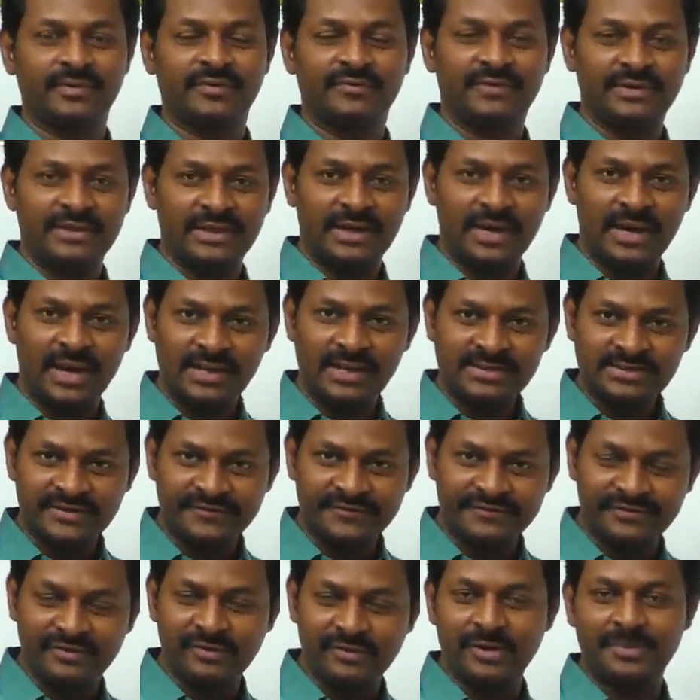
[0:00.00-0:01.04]
For the last
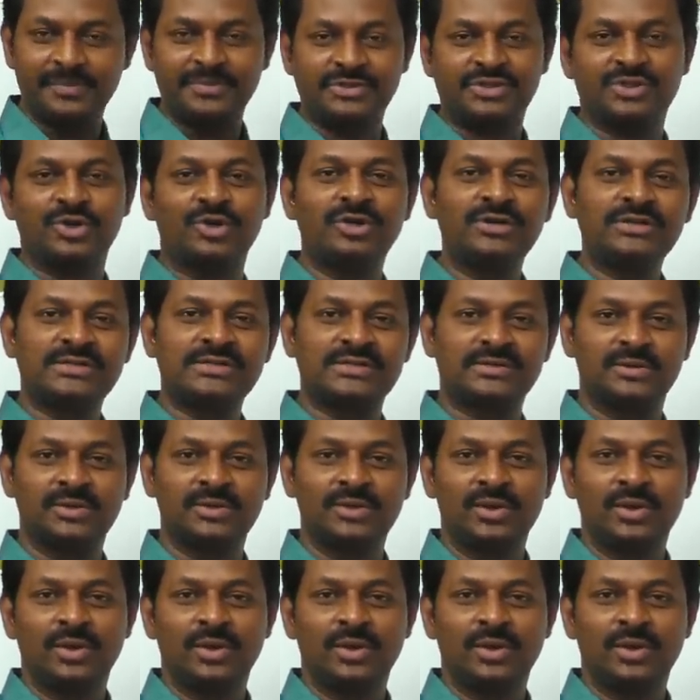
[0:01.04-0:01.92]
few episodes,